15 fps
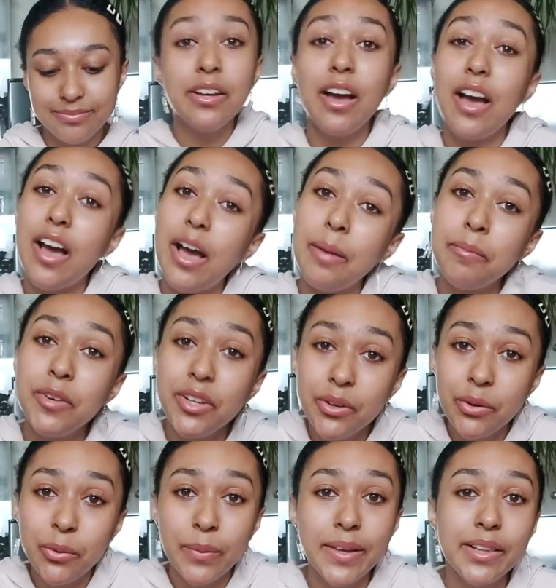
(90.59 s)
I'm gonna
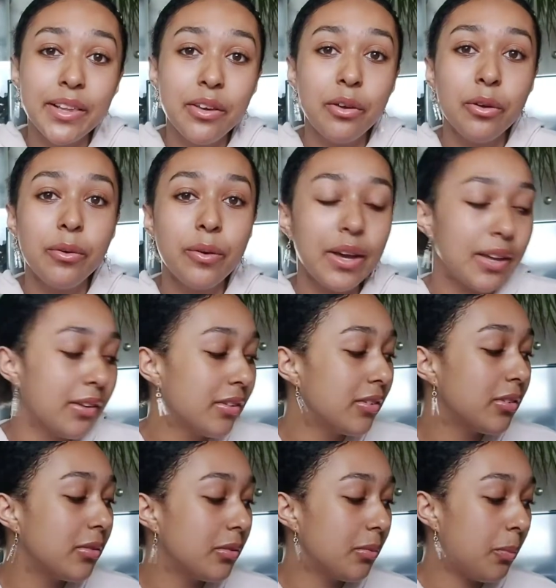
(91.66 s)
quickly go
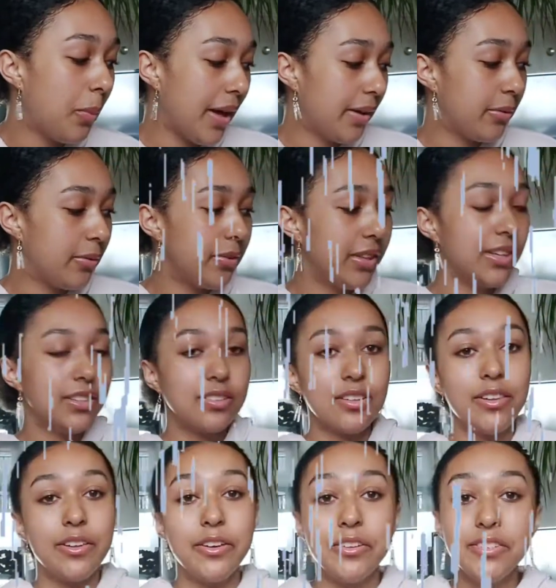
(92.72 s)
and wet all these
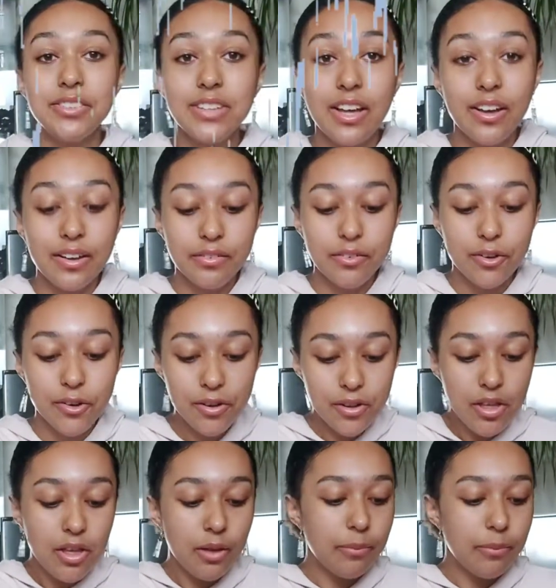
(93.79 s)
clothes that I've got,